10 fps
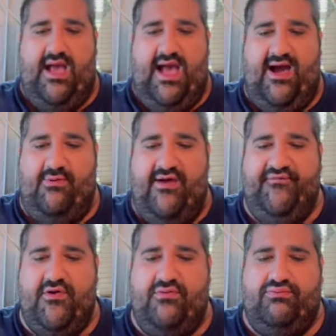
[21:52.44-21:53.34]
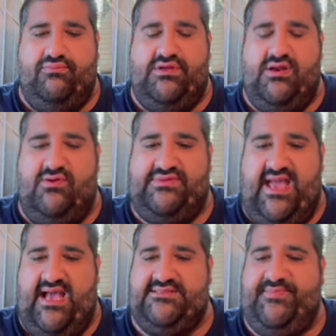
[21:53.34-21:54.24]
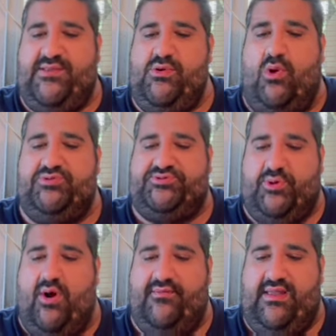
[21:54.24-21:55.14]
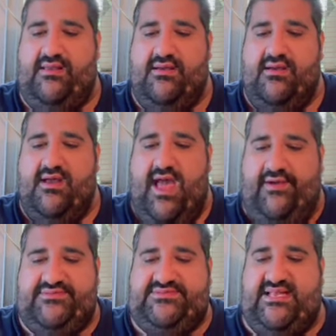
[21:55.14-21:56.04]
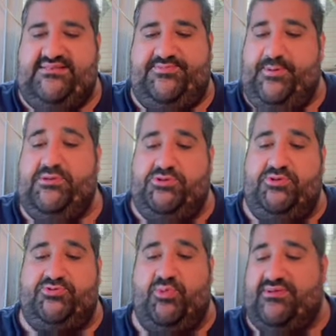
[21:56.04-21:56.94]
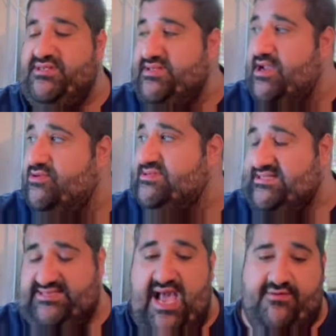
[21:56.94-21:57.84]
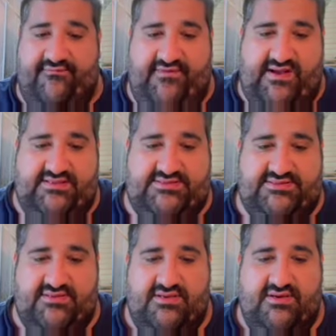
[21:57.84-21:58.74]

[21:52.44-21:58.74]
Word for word: However, you know, there has been no story ever since FinJuice won the titles at Sacrifice.